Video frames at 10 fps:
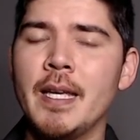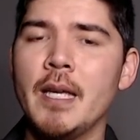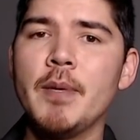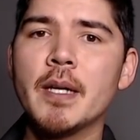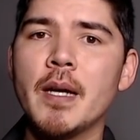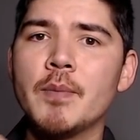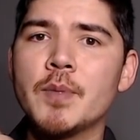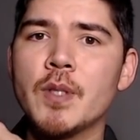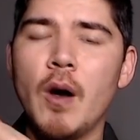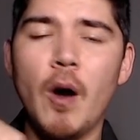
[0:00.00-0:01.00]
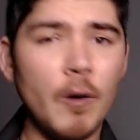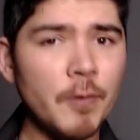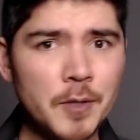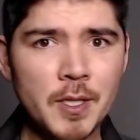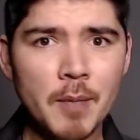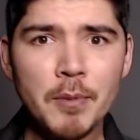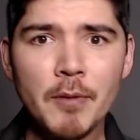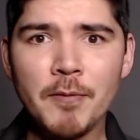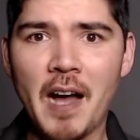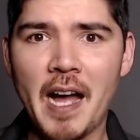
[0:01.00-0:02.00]
it becomes
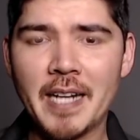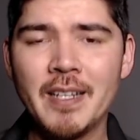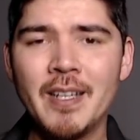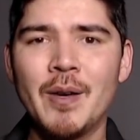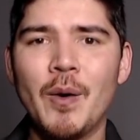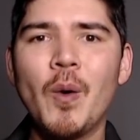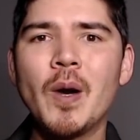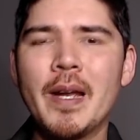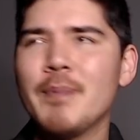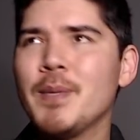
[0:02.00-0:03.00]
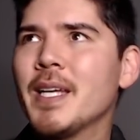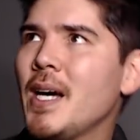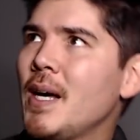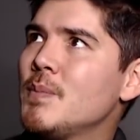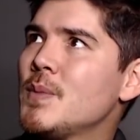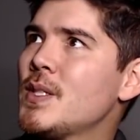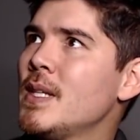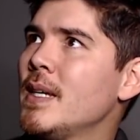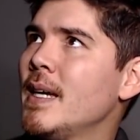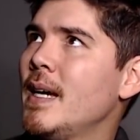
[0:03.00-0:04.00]
oversimplified, or it becomes